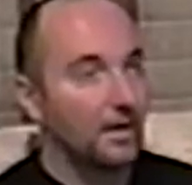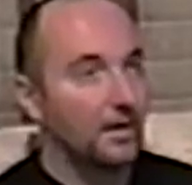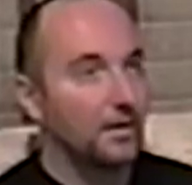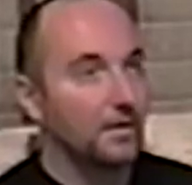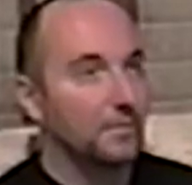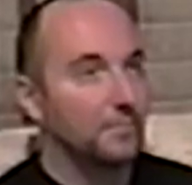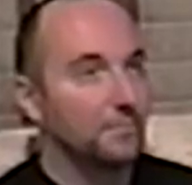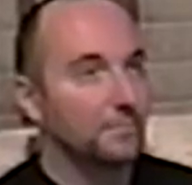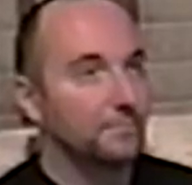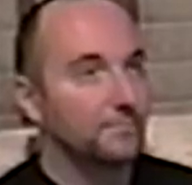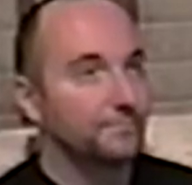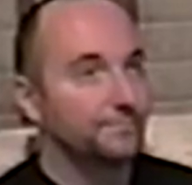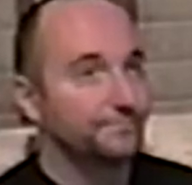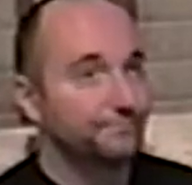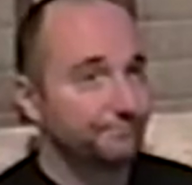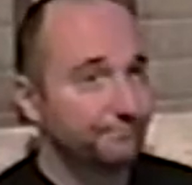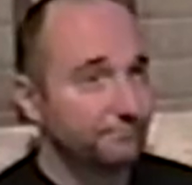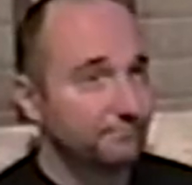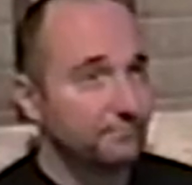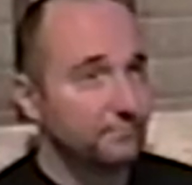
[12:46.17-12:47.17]
Um,
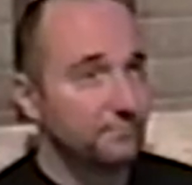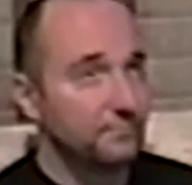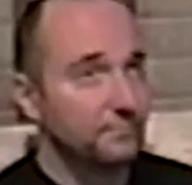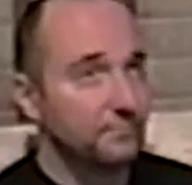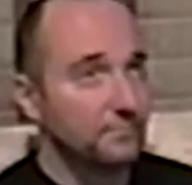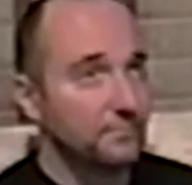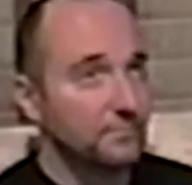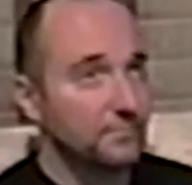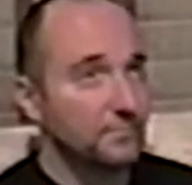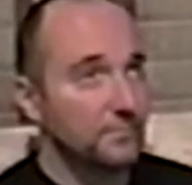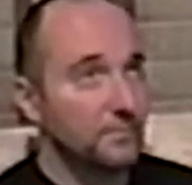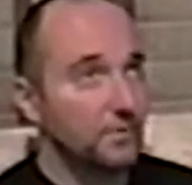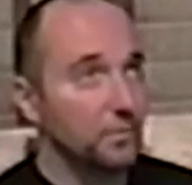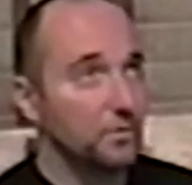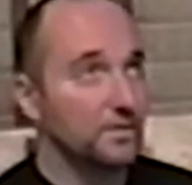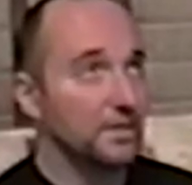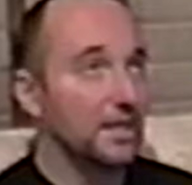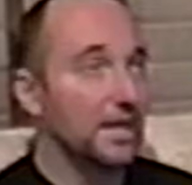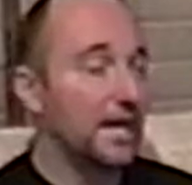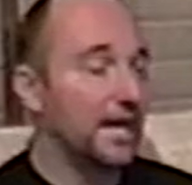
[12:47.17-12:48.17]

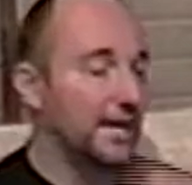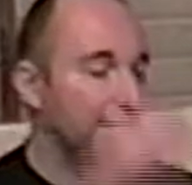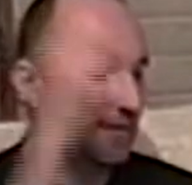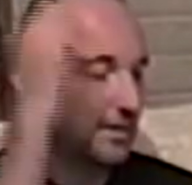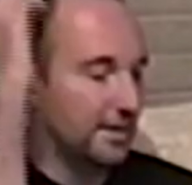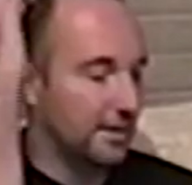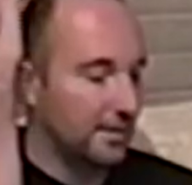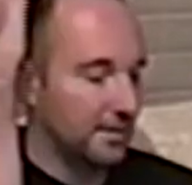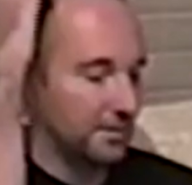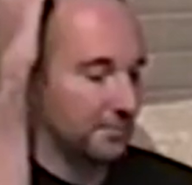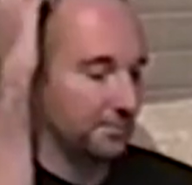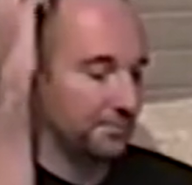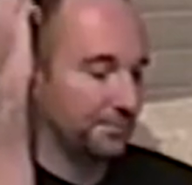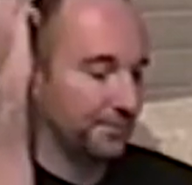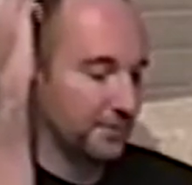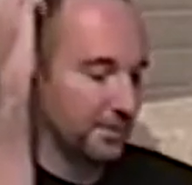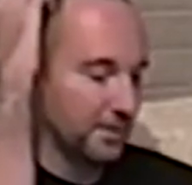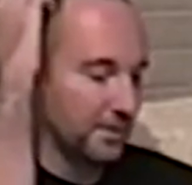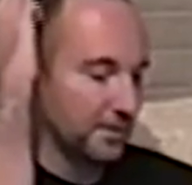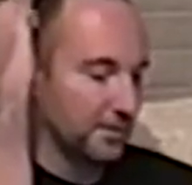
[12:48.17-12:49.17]
well, a lot. Um,
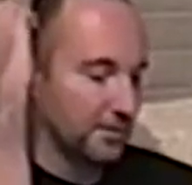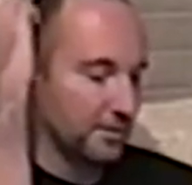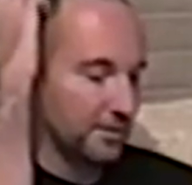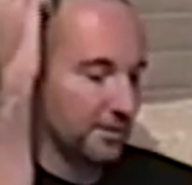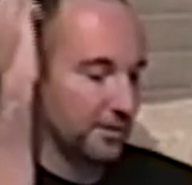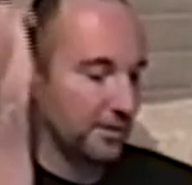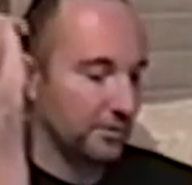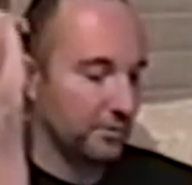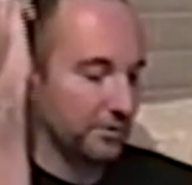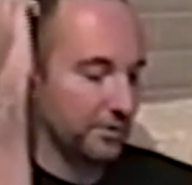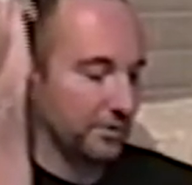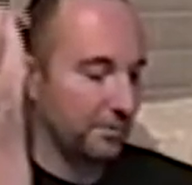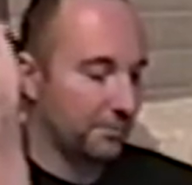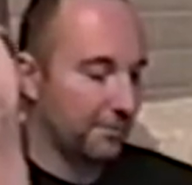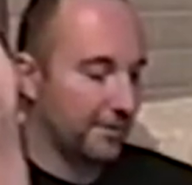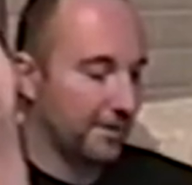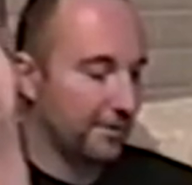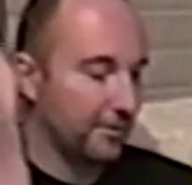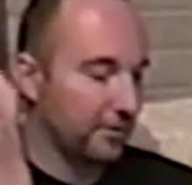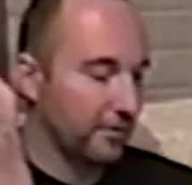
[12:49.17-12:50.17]
you know, when you
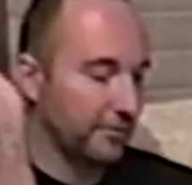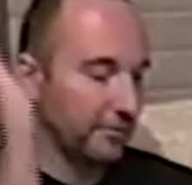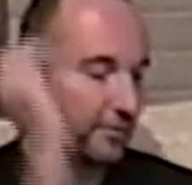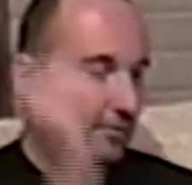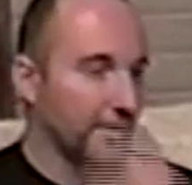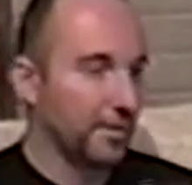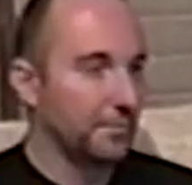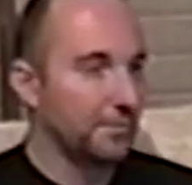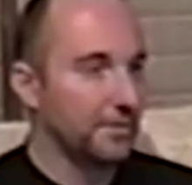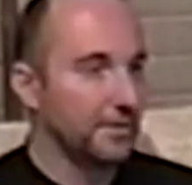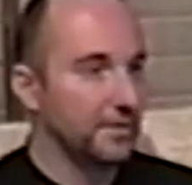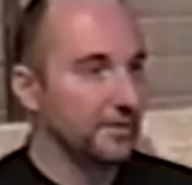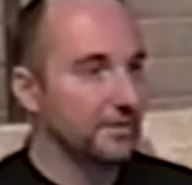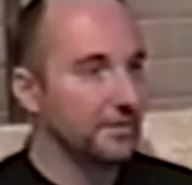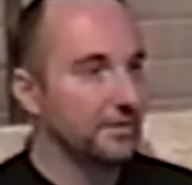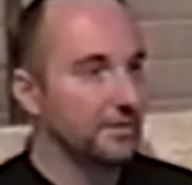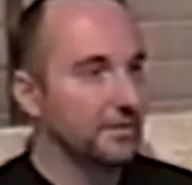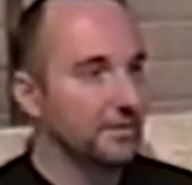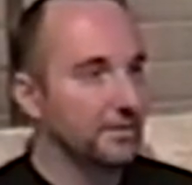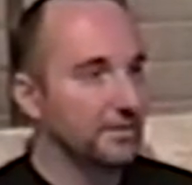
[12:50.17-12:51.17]
obsess over something,
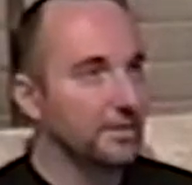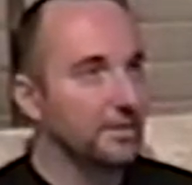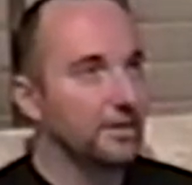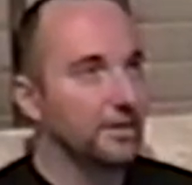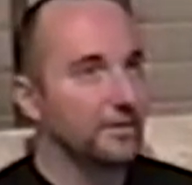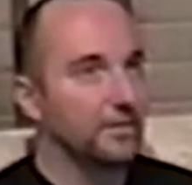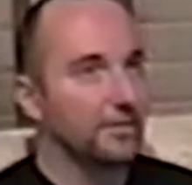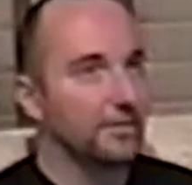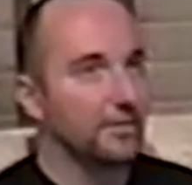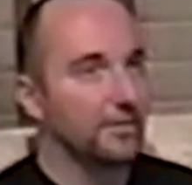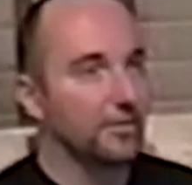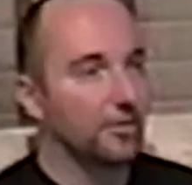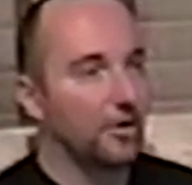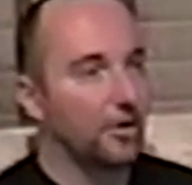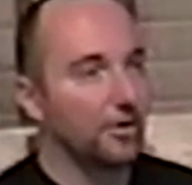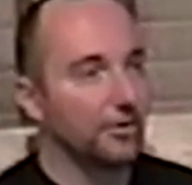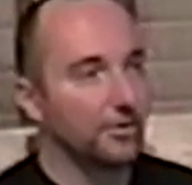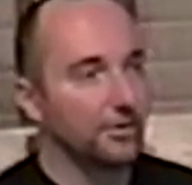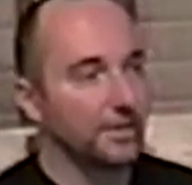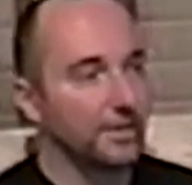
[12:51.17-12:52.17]
you know, it's it's
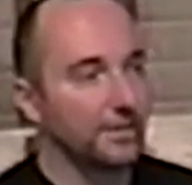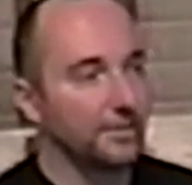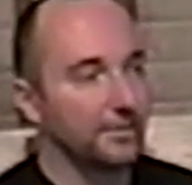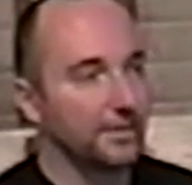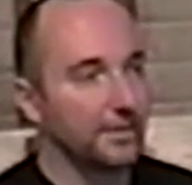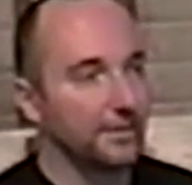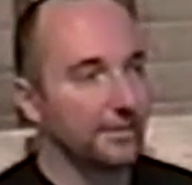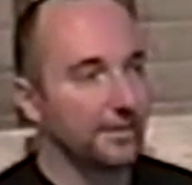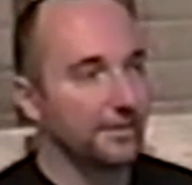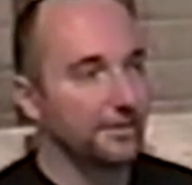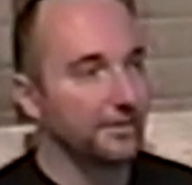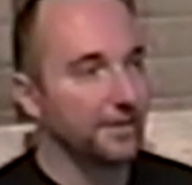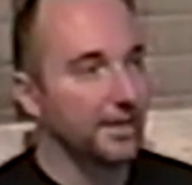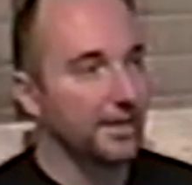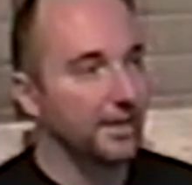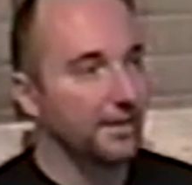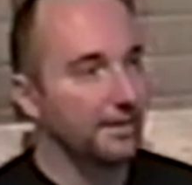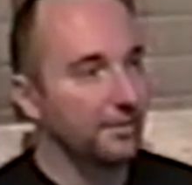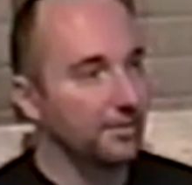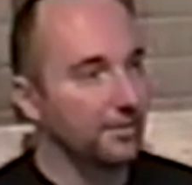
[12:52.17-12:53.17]
harder to get things out of
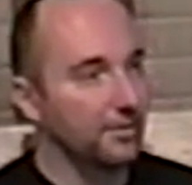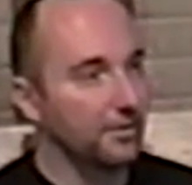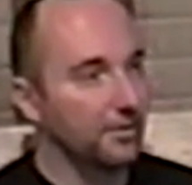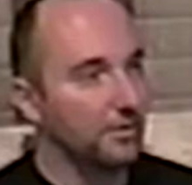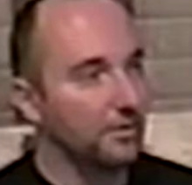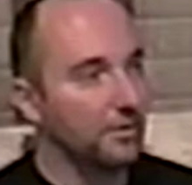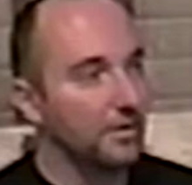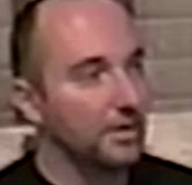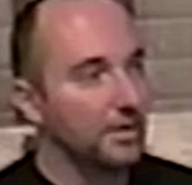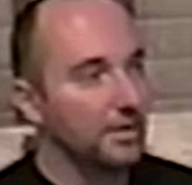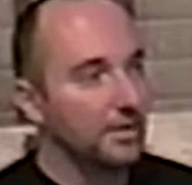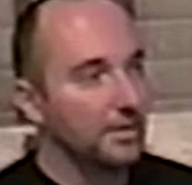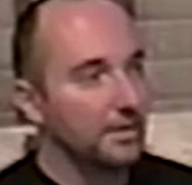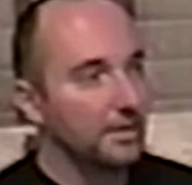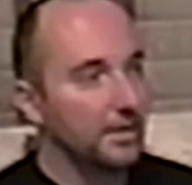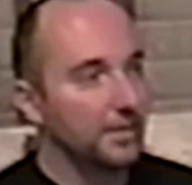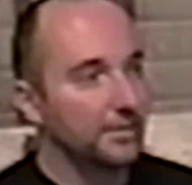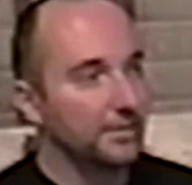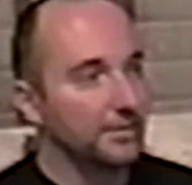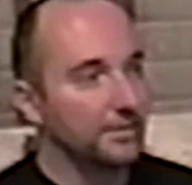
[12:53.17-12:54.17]
your head. So,
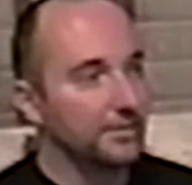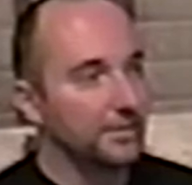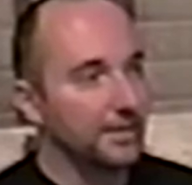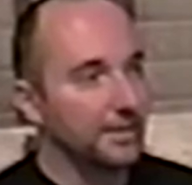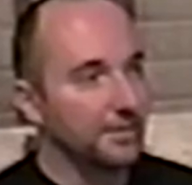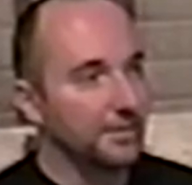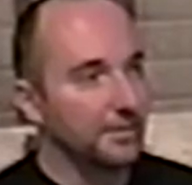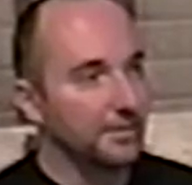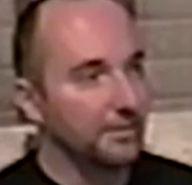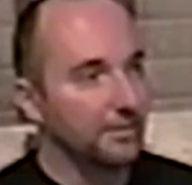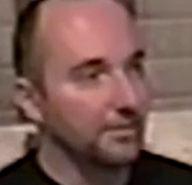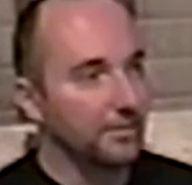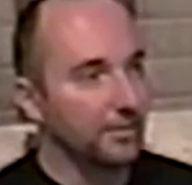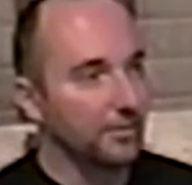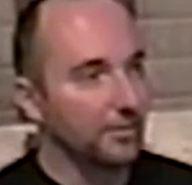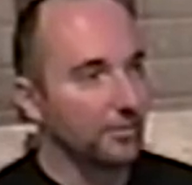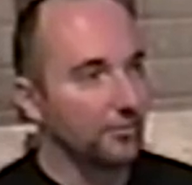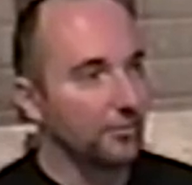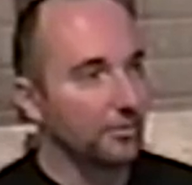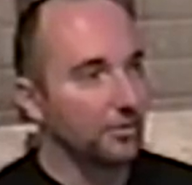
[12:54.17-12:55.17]
I think you take things to
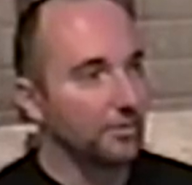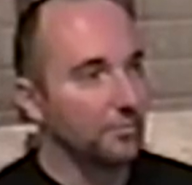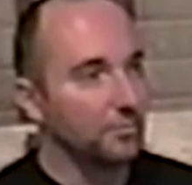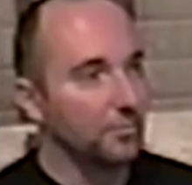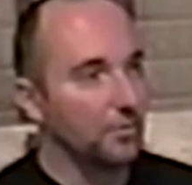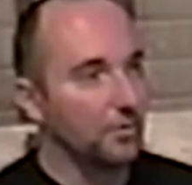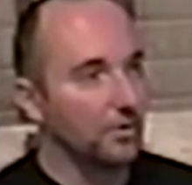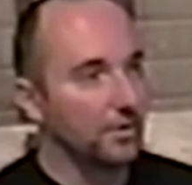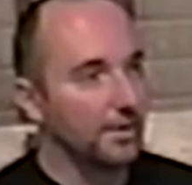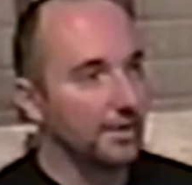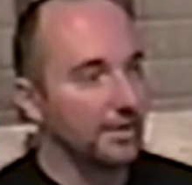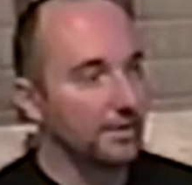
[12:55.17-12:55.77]
the extreme more.